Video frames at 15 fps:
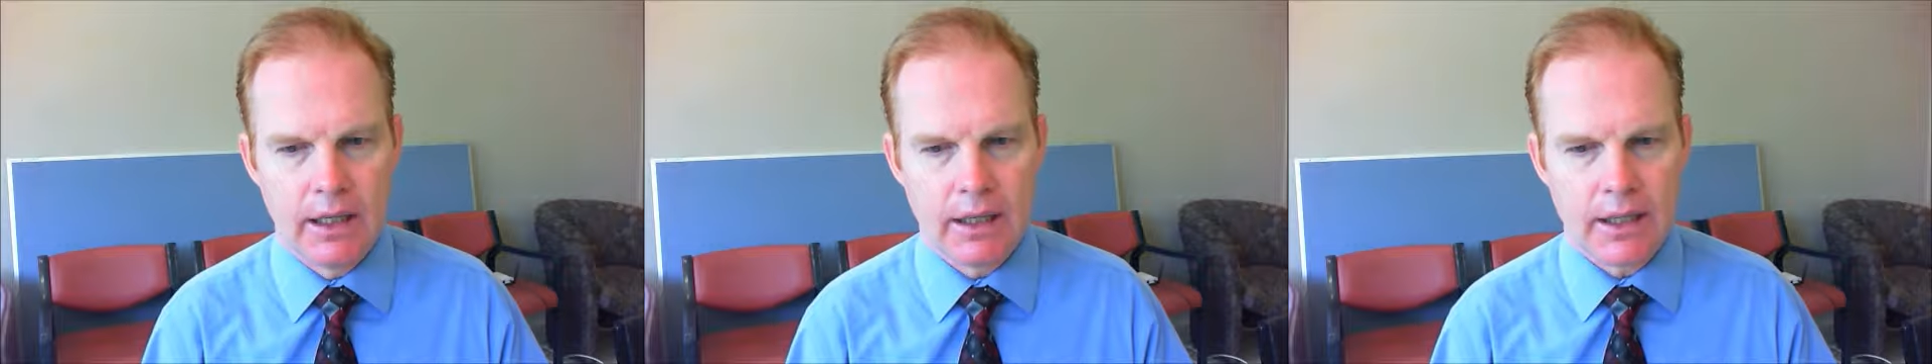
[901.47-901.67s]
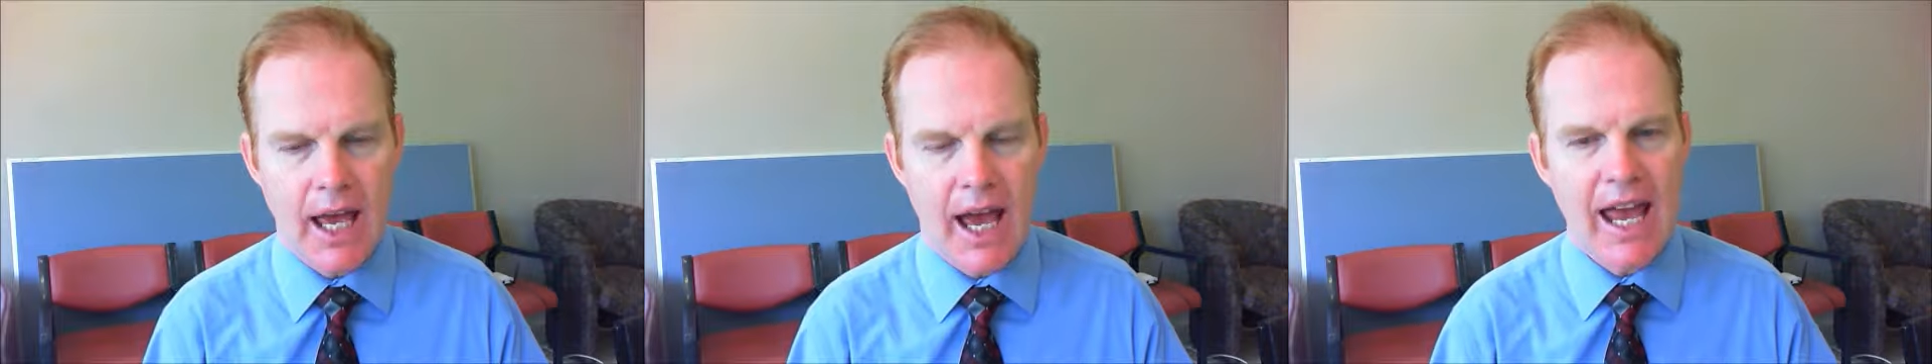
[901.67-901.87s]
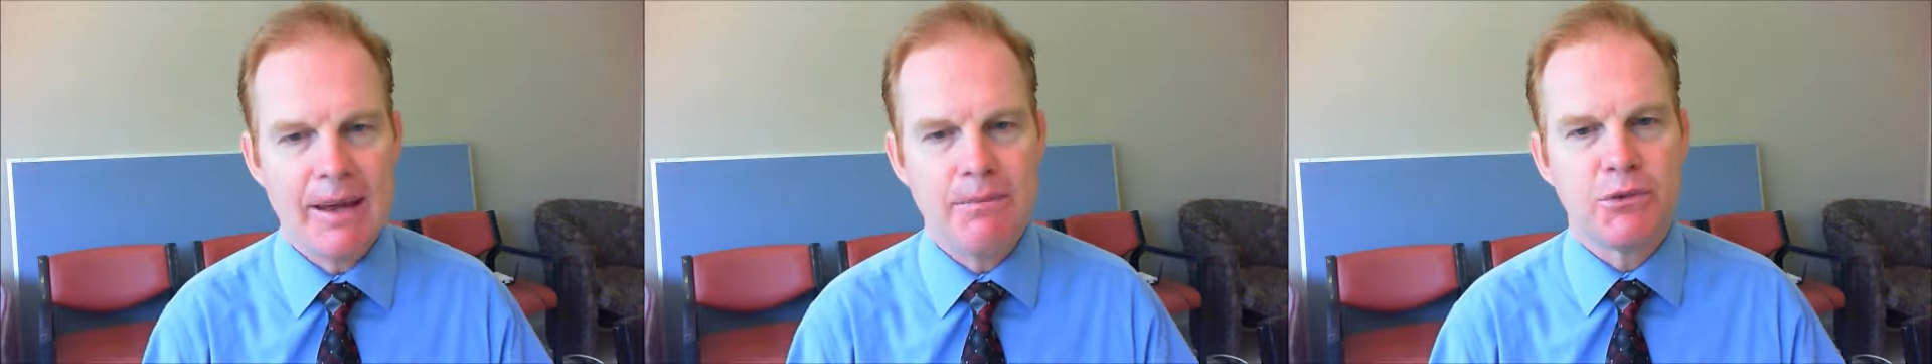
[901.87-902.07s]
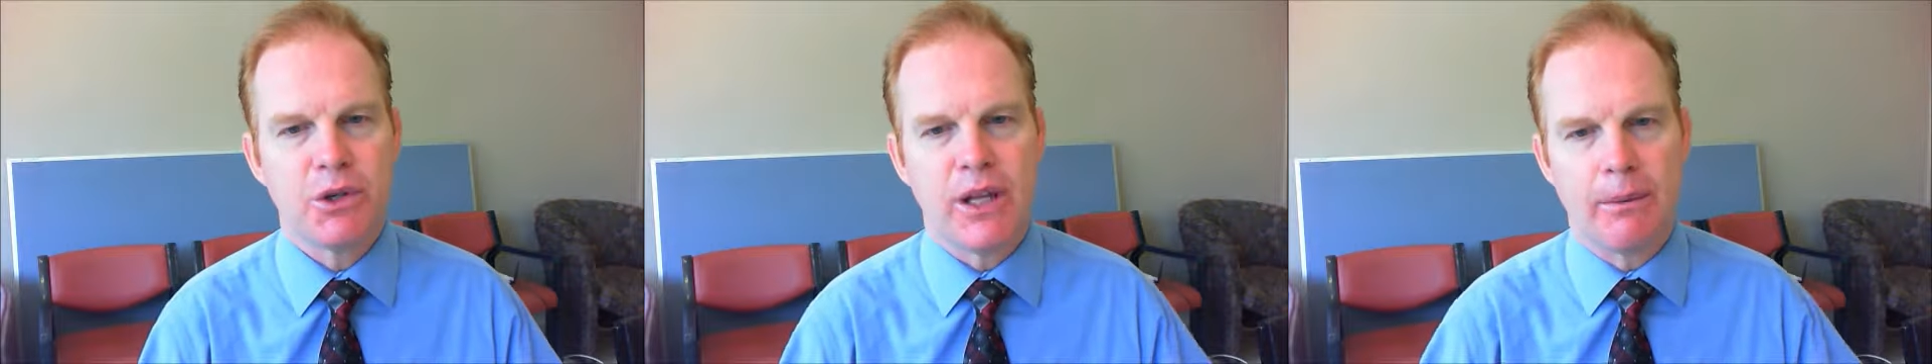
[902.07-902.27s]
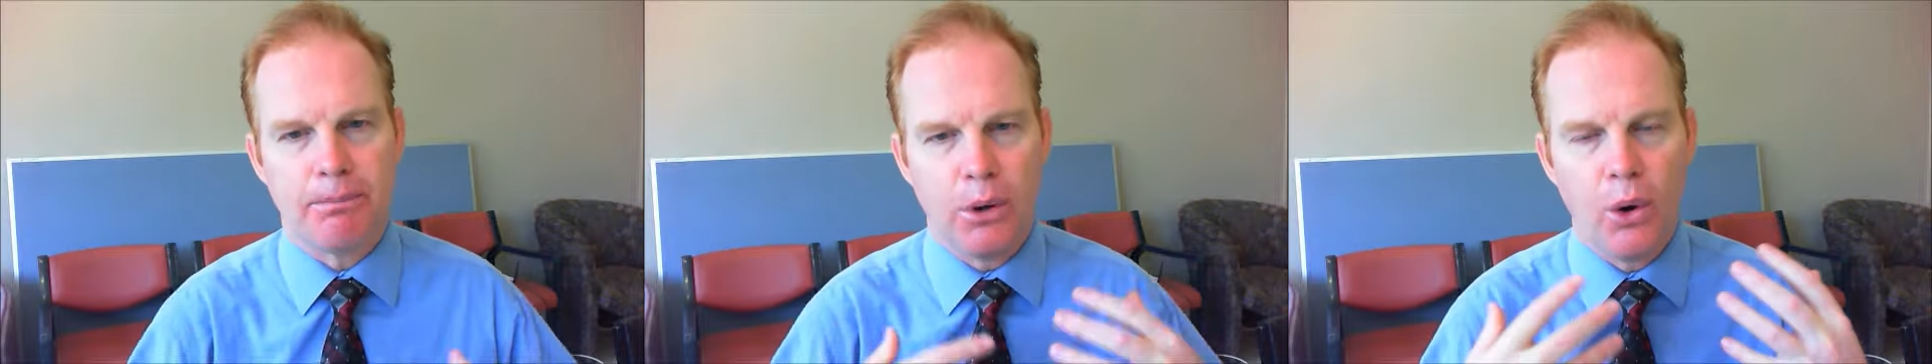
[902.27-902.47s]
came to
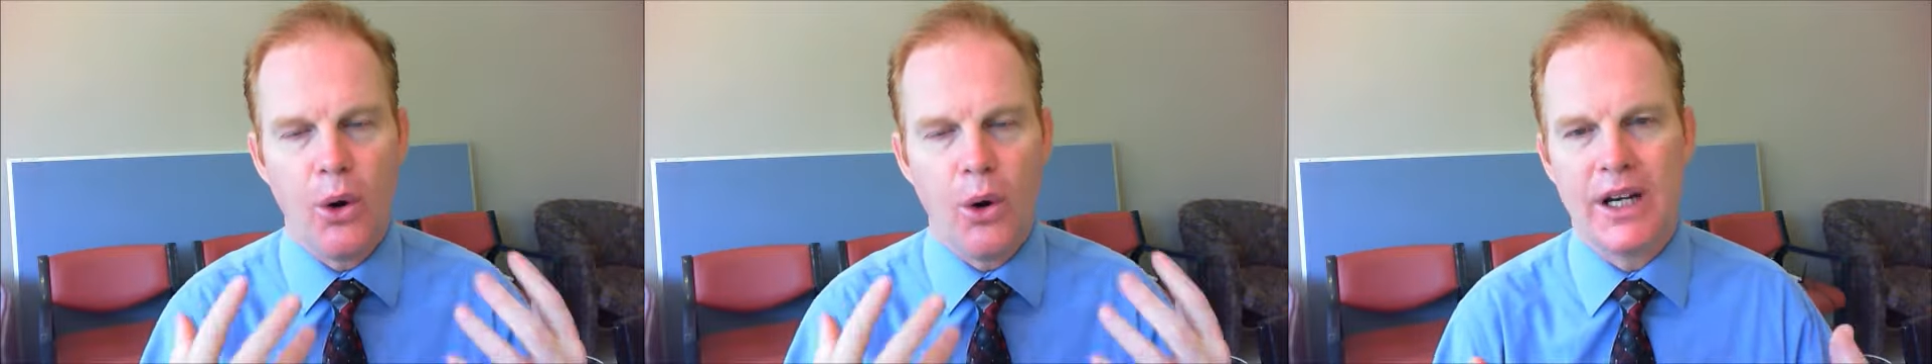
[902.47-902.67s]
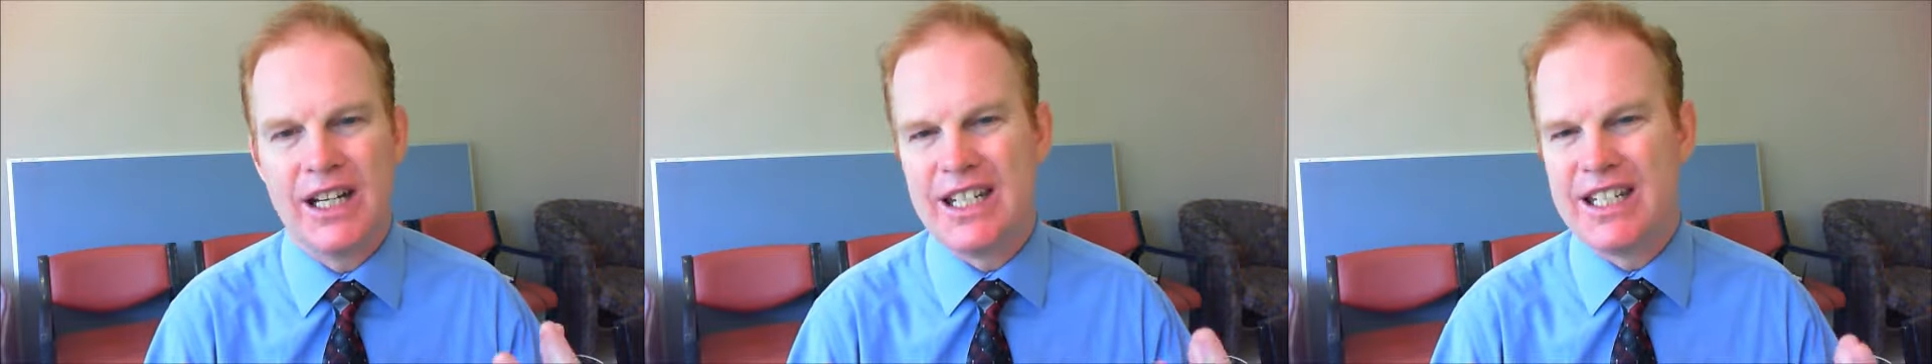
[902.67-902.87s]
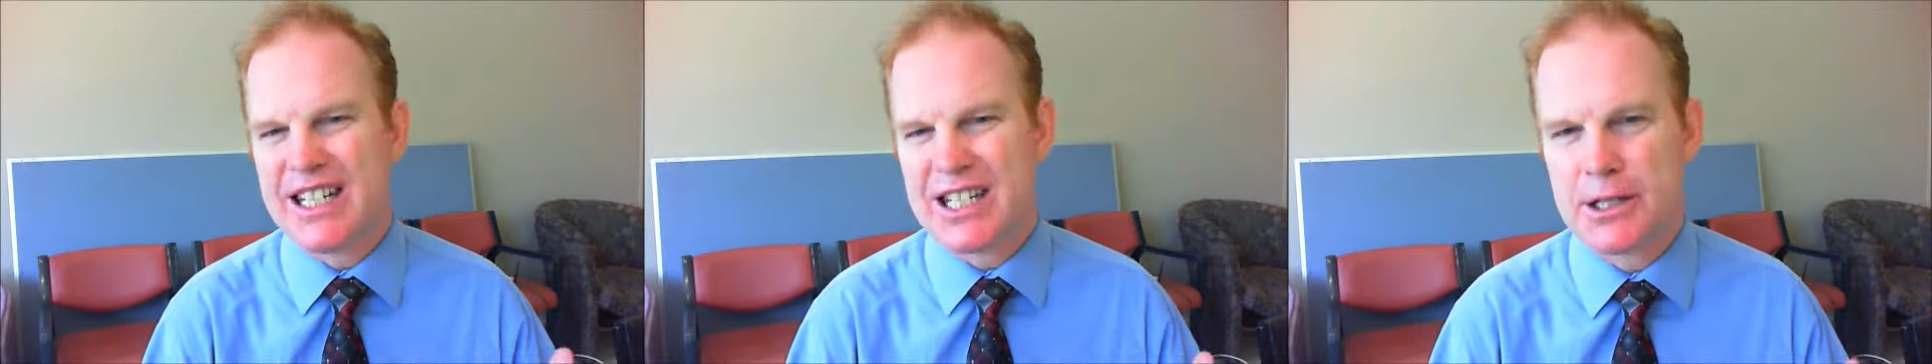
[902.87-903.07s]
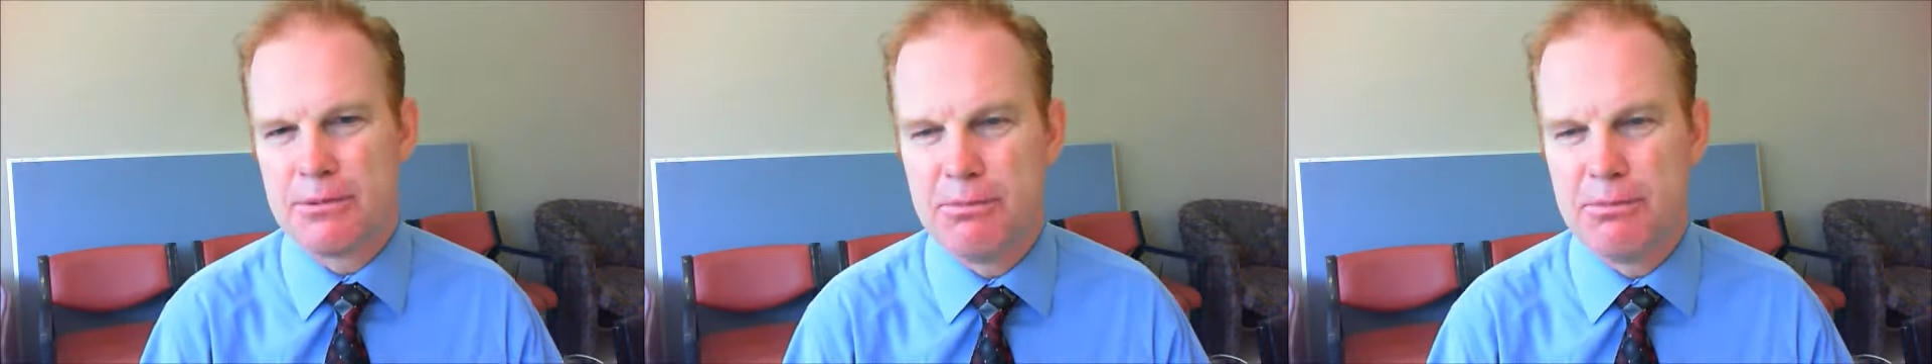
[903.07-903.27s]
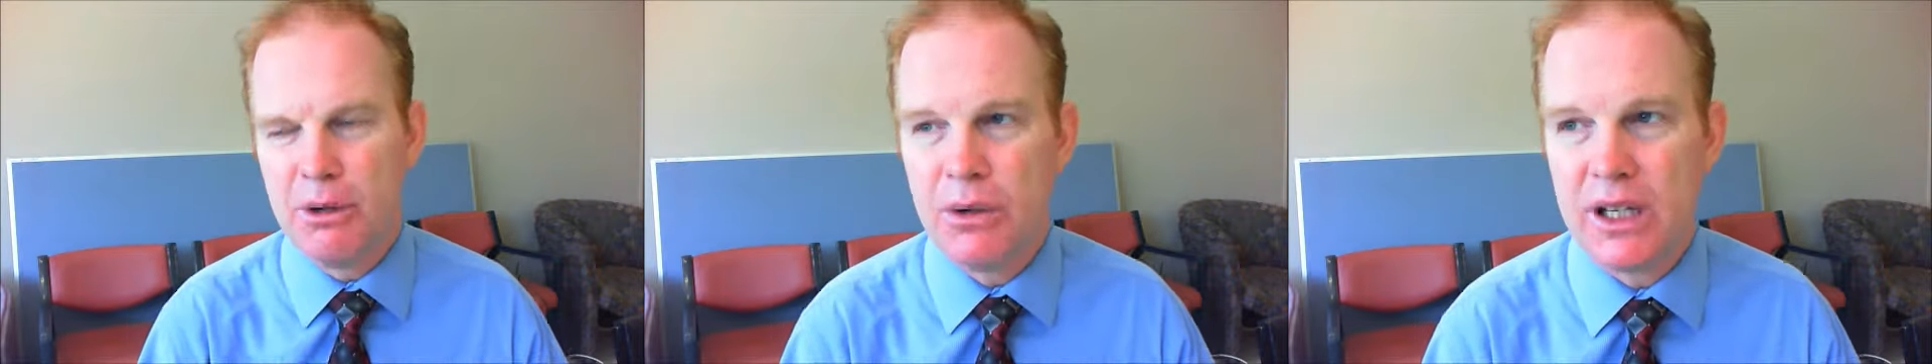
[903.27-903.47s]
that point in his
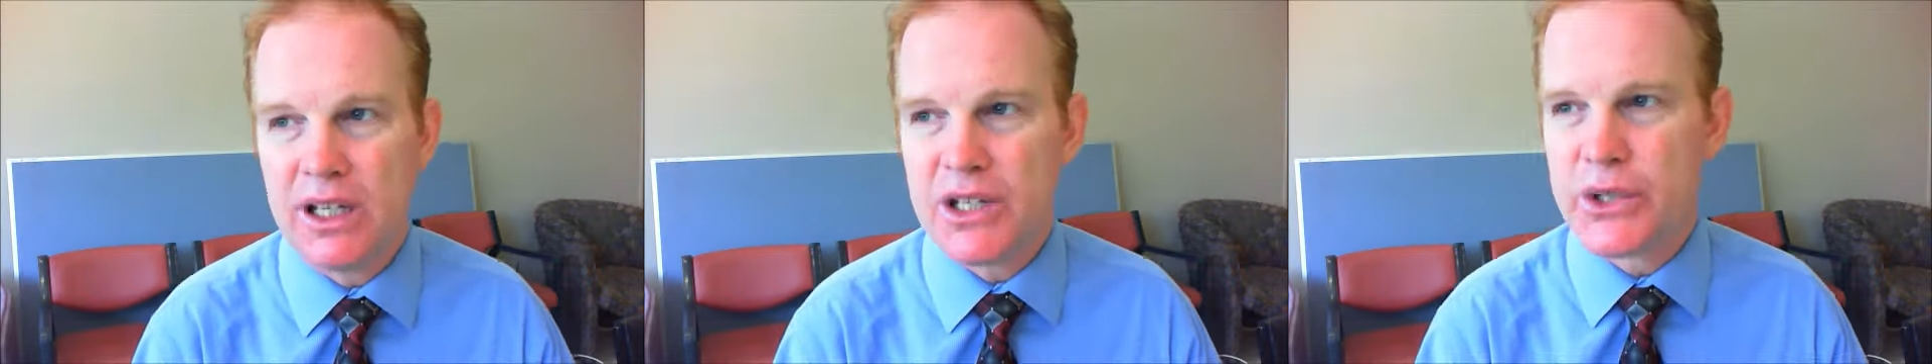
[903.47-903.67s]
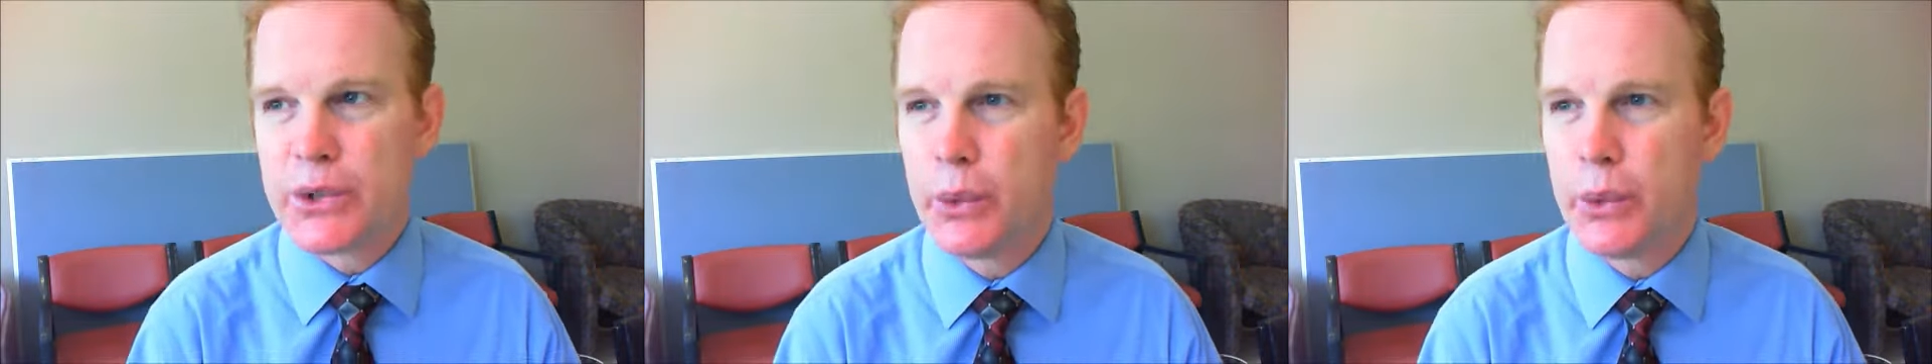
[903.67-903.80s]
experience